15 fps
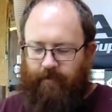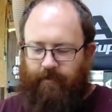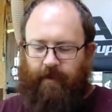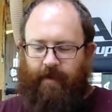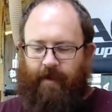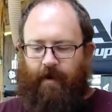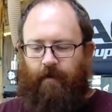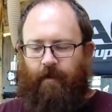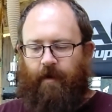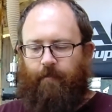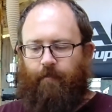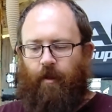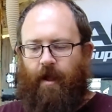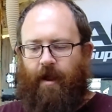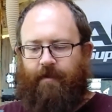They had like
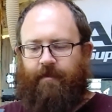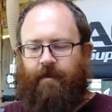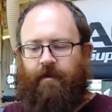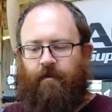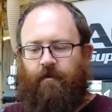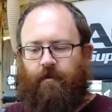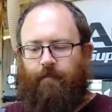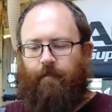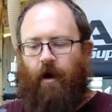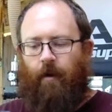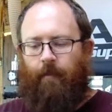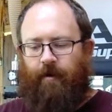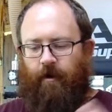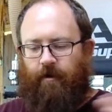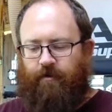a black thing on the bottom here.